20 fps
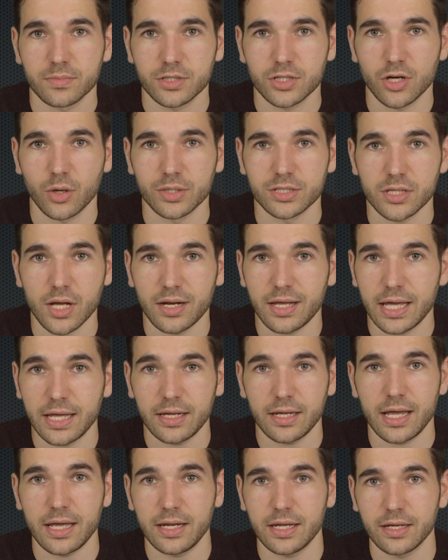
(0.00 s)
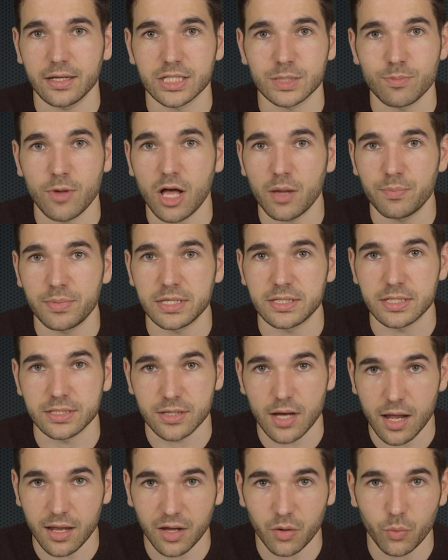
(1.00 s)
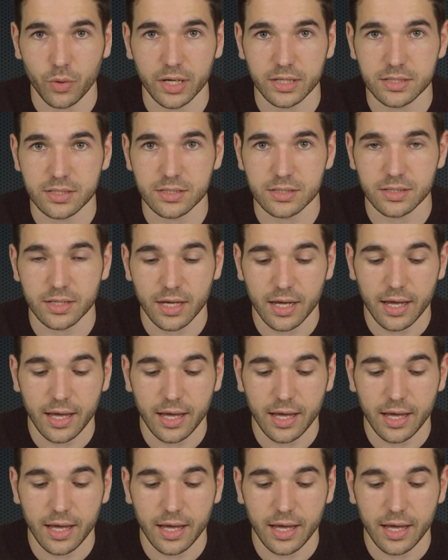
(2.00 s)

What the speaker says: So it's not hitting a small business all at once